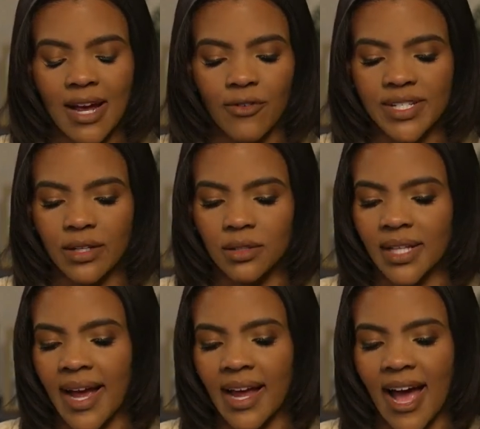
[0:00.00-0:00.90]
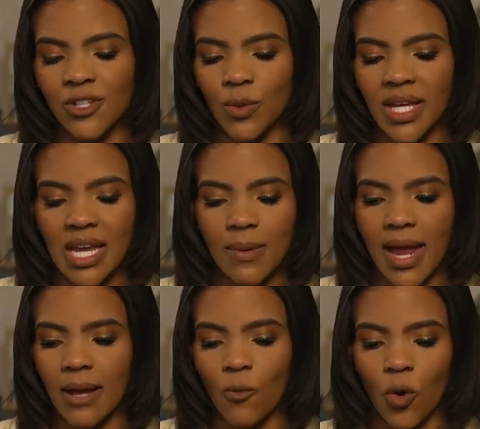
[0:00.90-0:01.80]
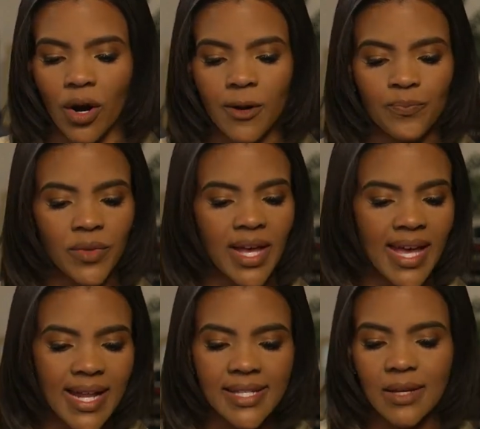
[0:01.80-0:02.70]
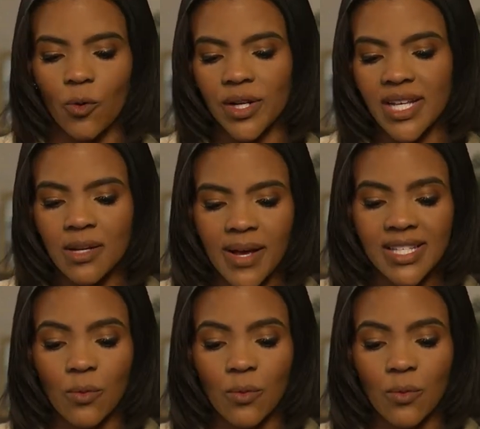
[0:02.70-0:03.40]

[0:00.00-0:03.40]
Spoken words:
every single day as we keep getting more hints and more tidbits.